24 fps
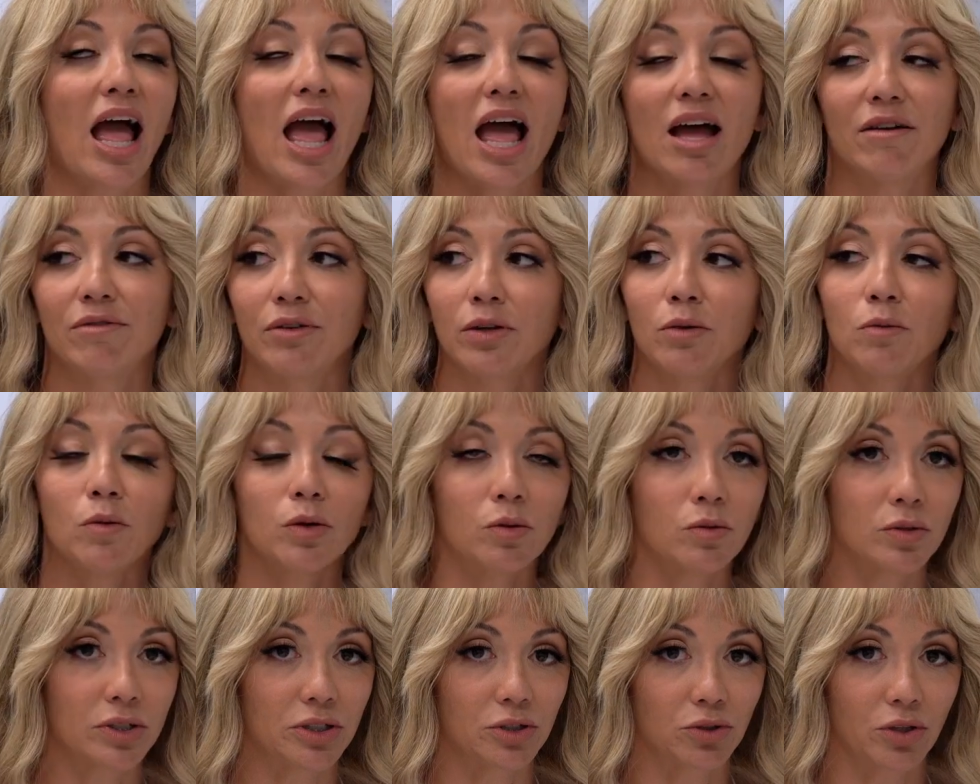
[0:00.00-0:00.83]

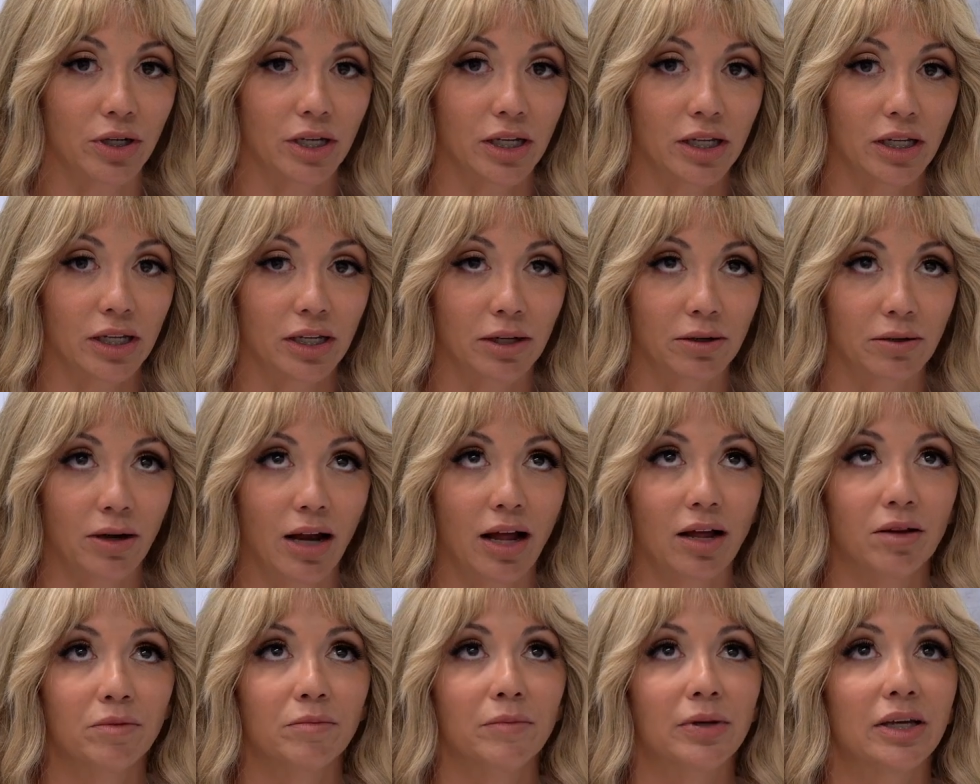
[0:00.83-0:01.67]
everyone was drinking
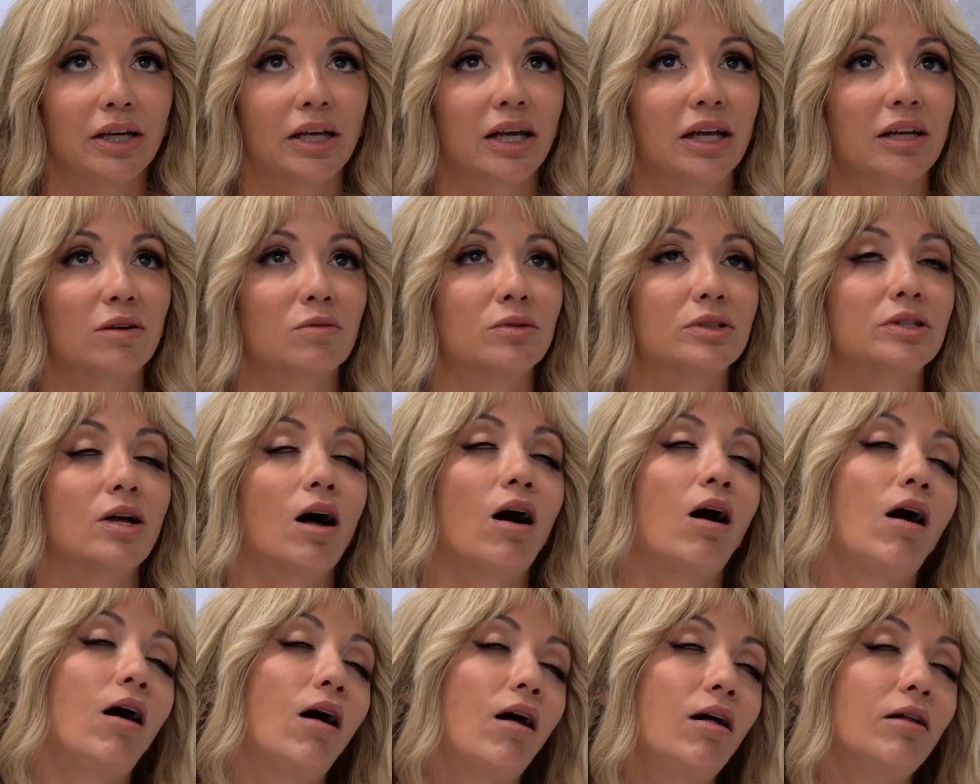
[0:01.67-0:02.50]
around me, and it was
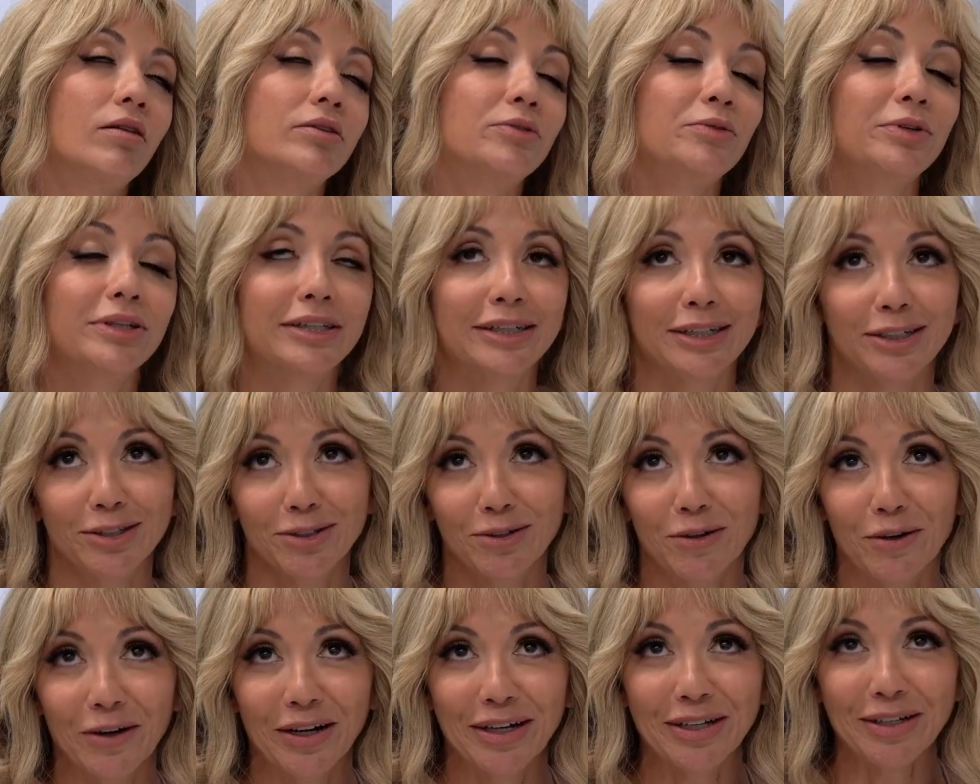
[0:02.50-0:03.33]
all really
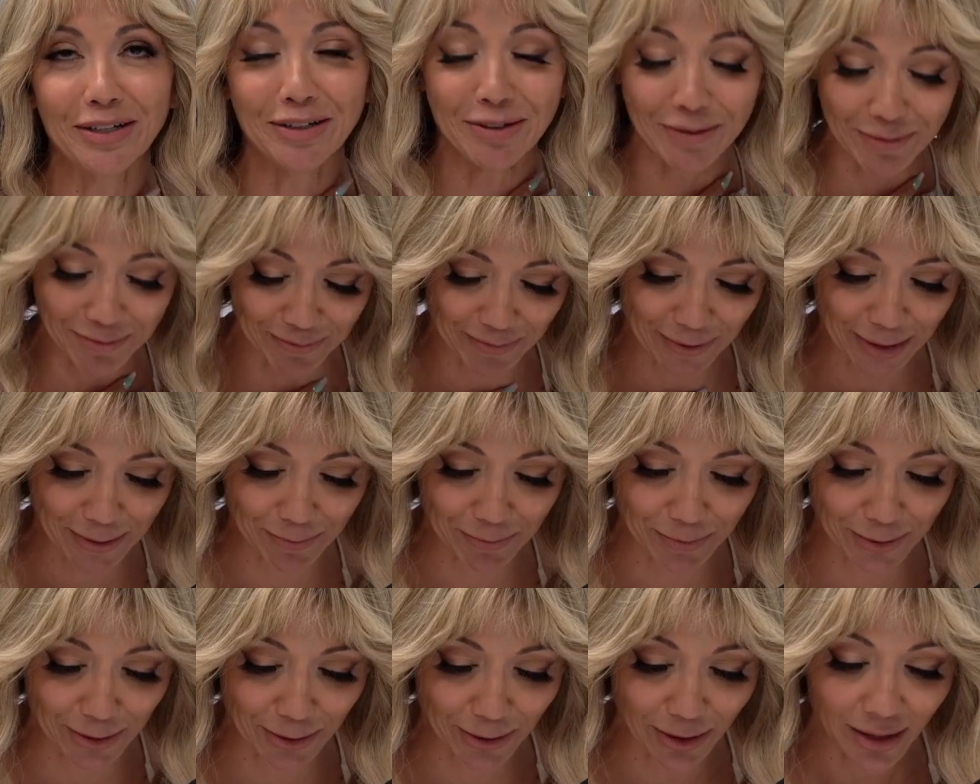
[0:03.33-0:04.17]
annoying
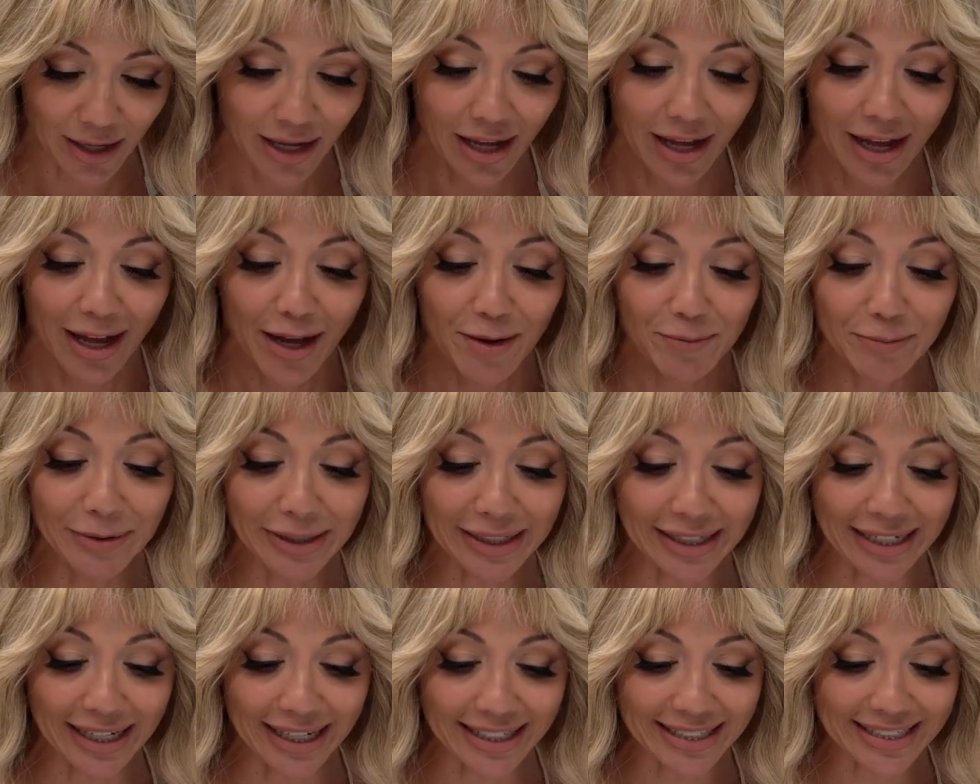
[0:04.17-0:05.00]
people
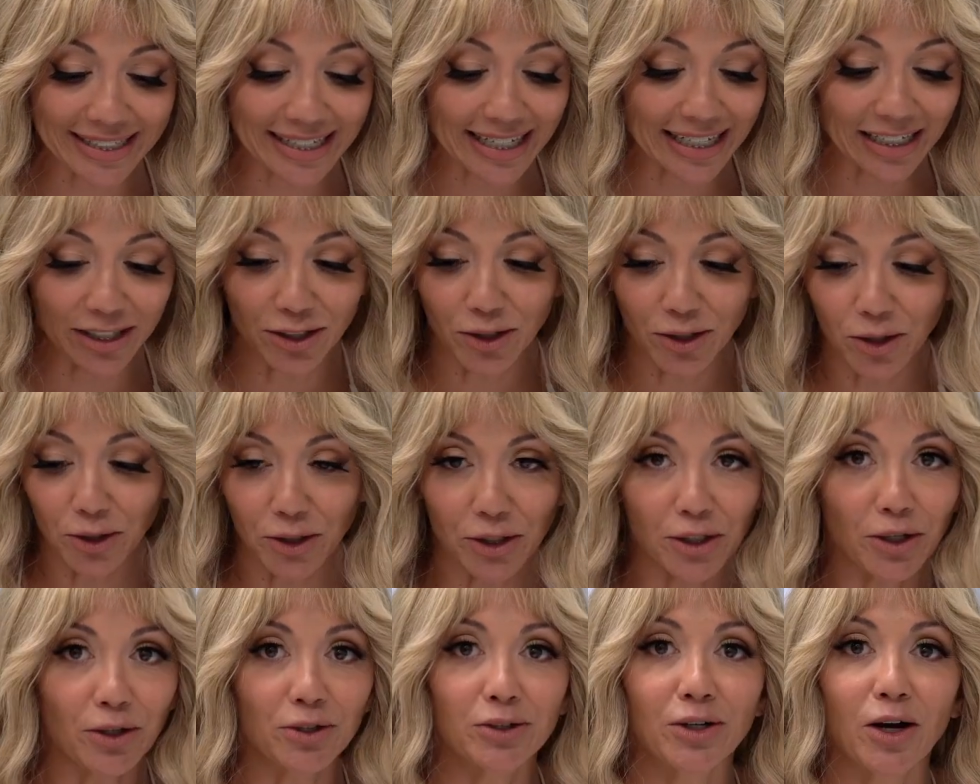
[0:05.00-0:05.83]
because, like, you
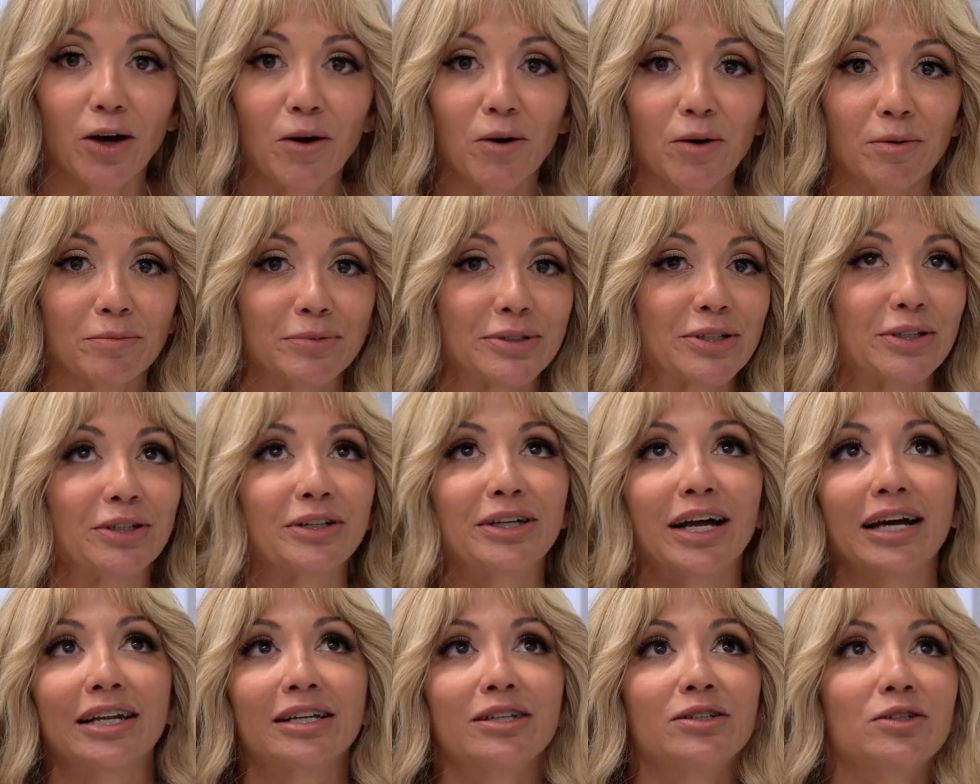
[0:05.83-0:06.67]
don't know them, so you
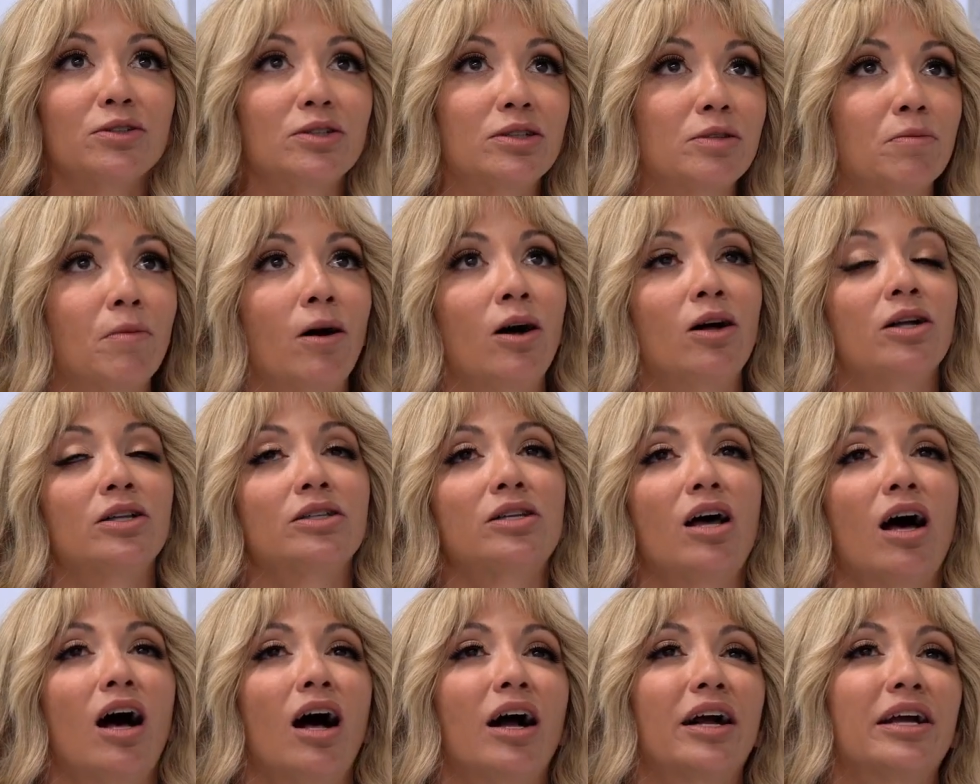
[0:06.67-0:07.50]
got to do small
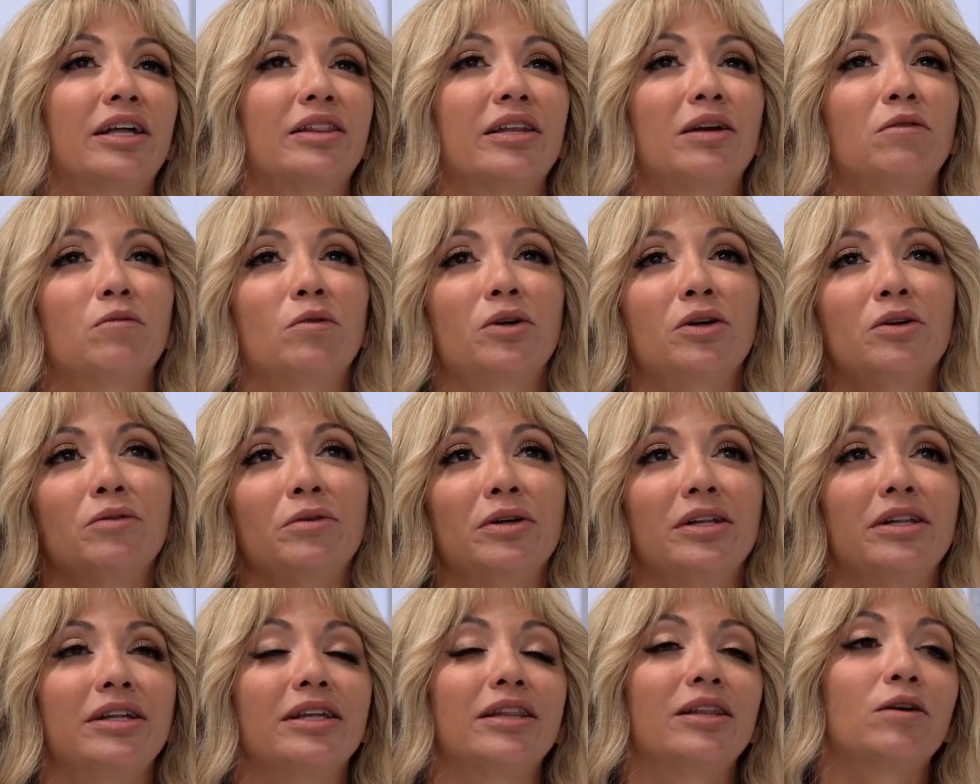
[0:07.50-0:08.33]
talk, and they were
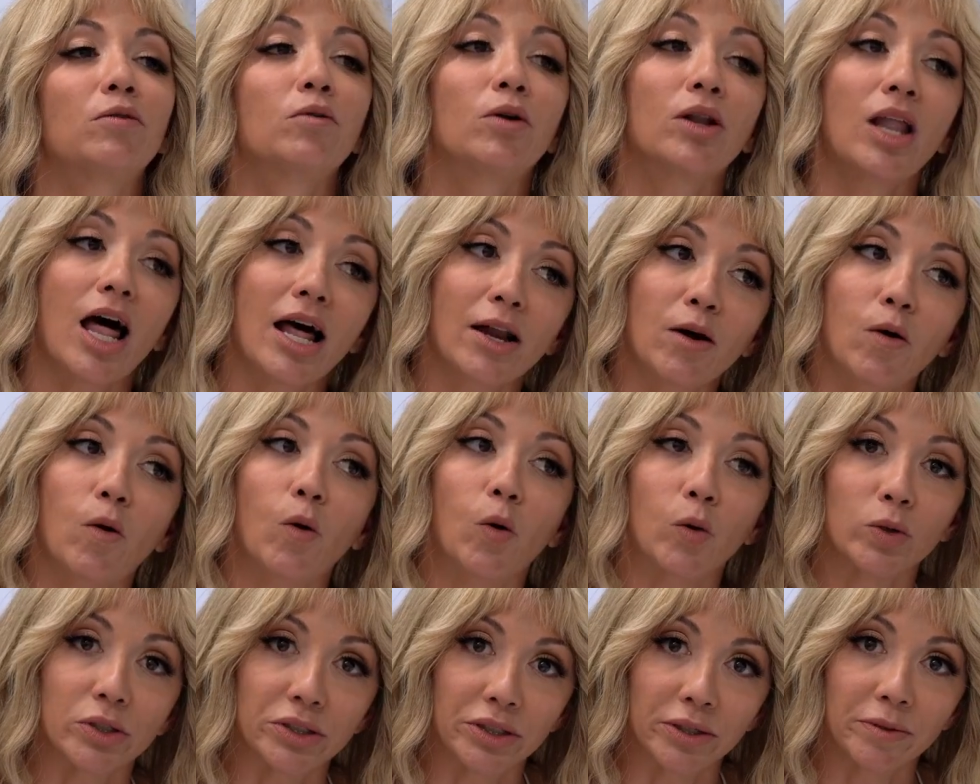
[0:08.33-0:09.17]
a lot of
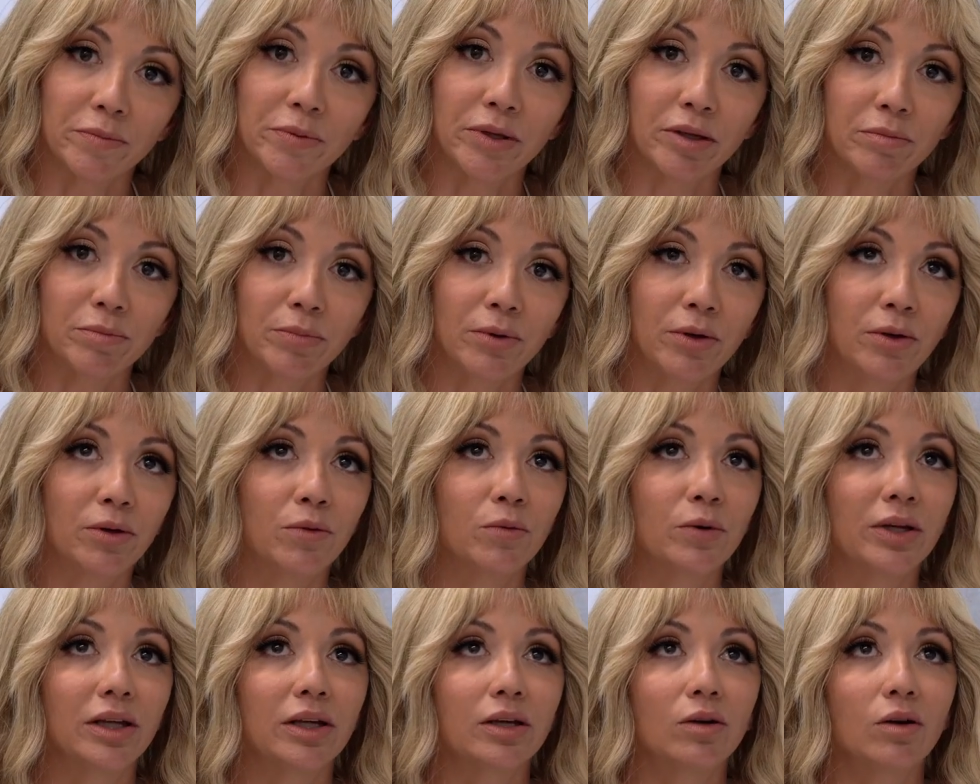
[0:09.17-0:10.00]
older people.